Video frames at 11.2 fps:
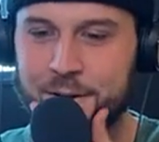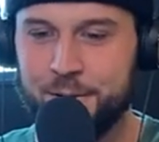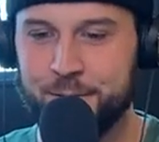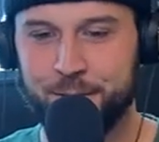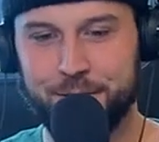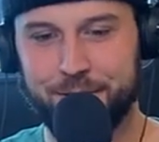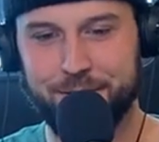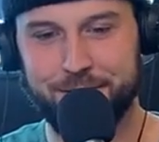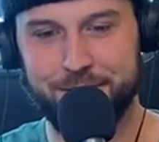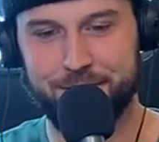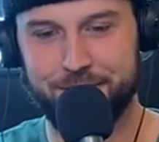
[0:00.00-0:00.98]

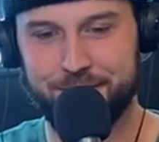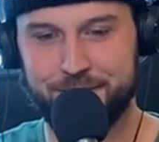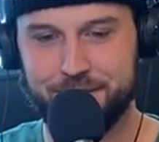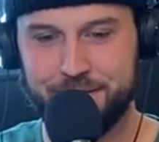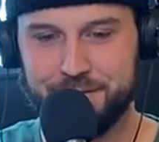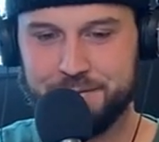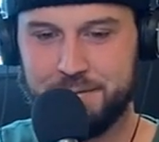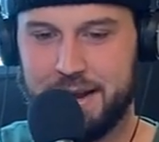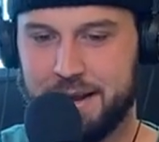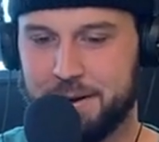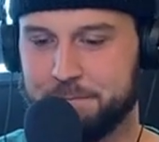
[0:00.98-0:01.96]
Woo,
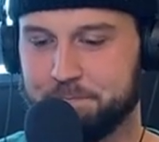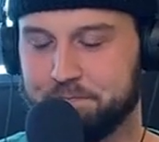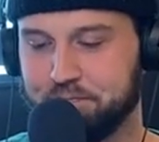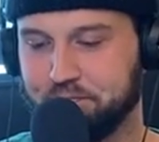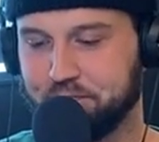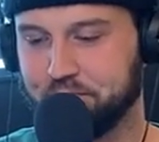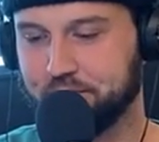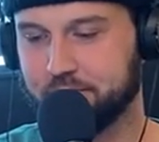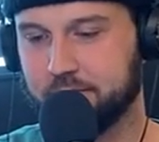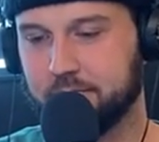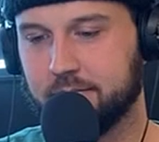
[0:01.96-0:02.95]
man.
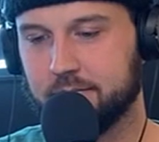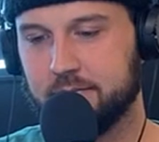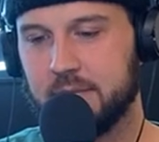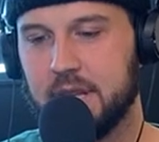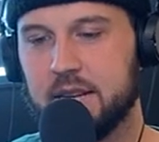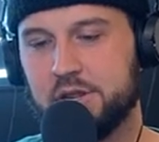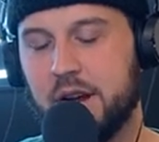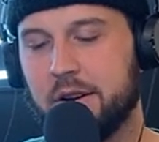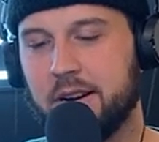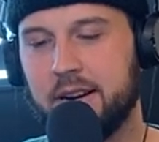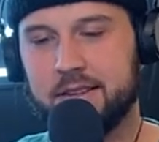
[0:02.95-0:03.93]
Shout
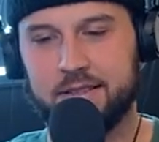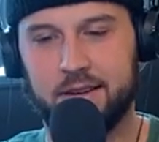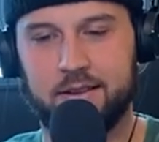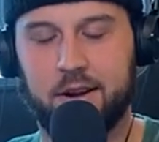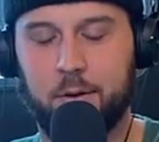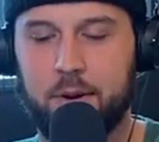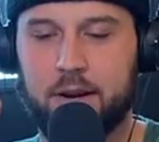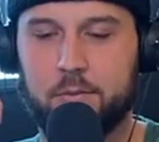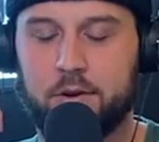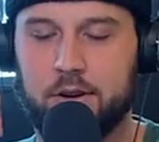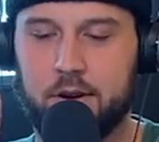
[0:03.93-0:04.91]
out Anissa. I hope we
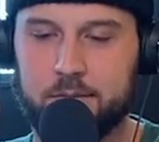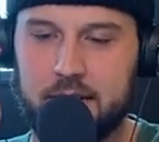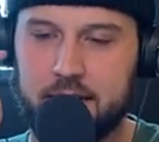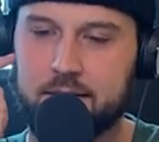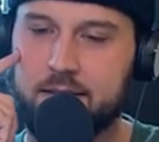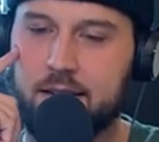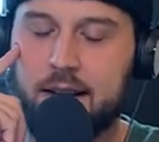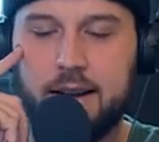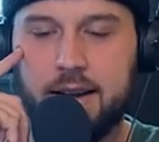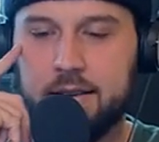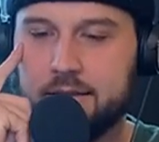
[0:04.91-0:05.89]
get more updates.
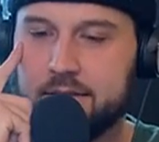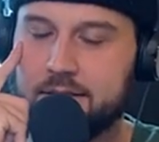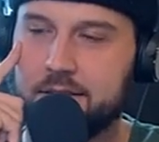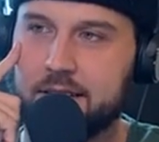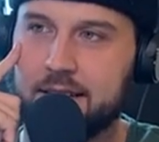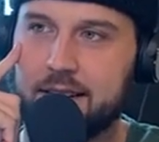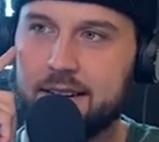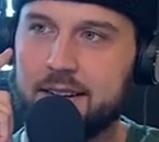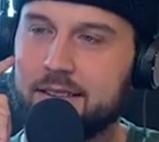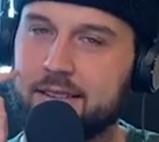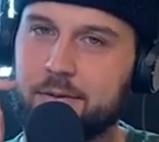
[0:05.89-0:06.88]
Dude, like
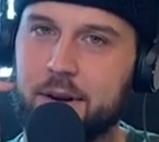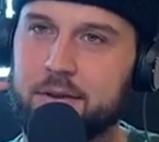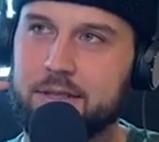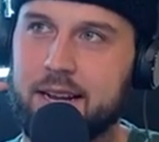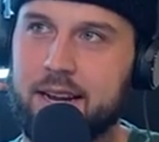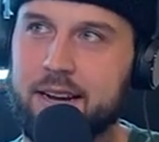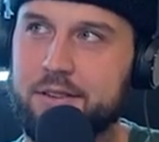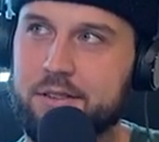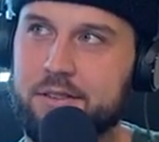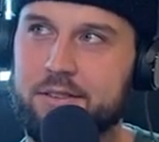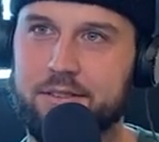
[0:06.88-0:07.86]
when I was that
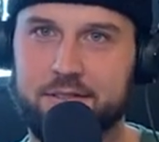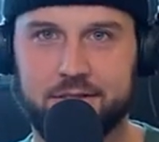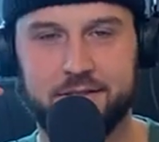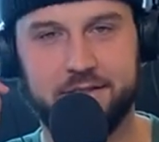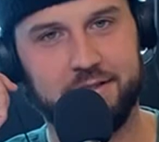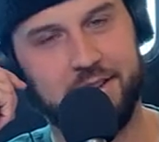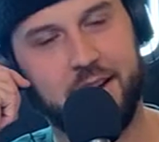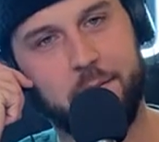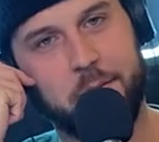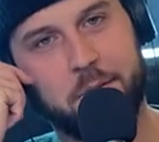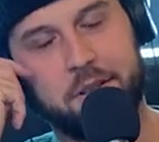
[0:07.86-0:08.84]
age, I
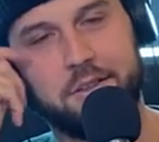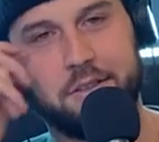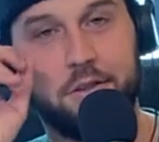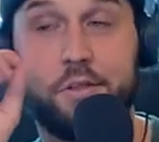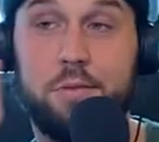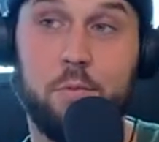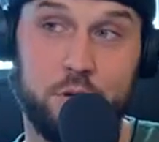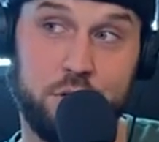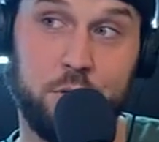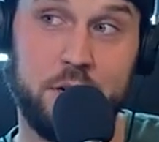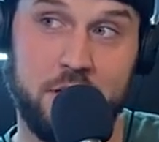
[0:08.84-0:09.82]
remember there's a little more
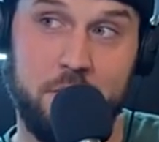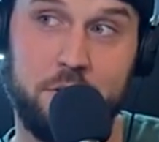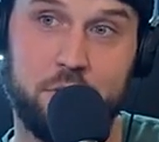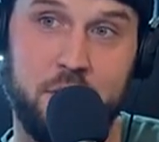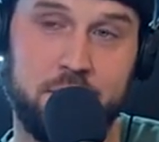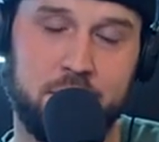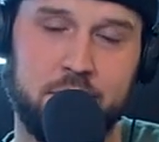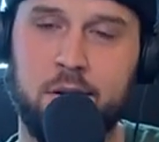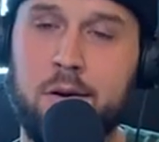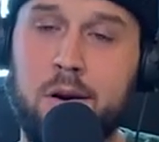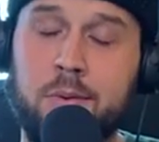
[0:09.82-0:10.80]
story time with Trey.
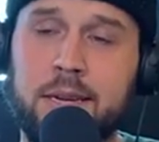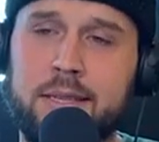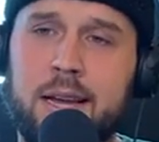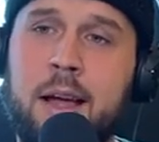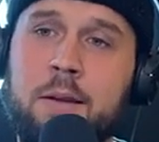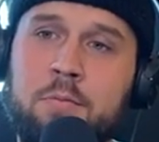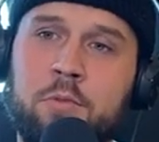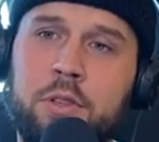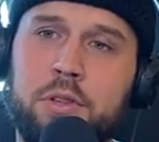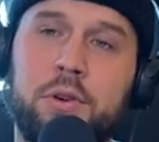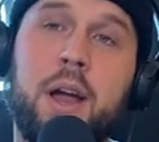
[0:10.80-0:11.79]
Story time
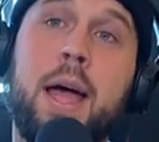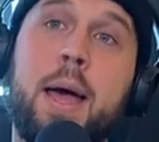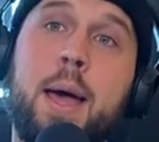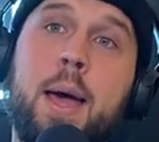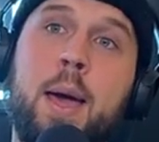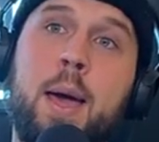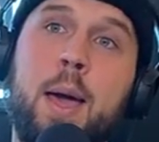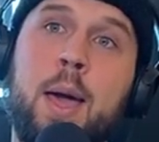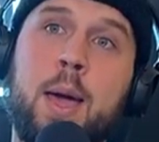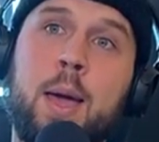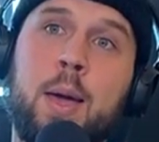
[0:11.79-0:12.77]
with
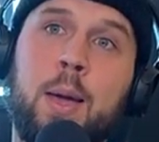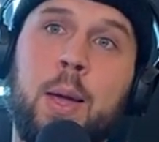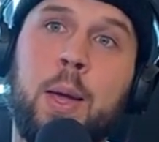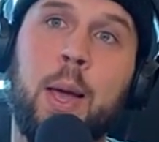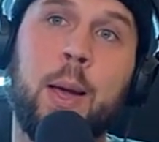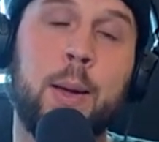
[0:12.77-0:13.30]
Trey.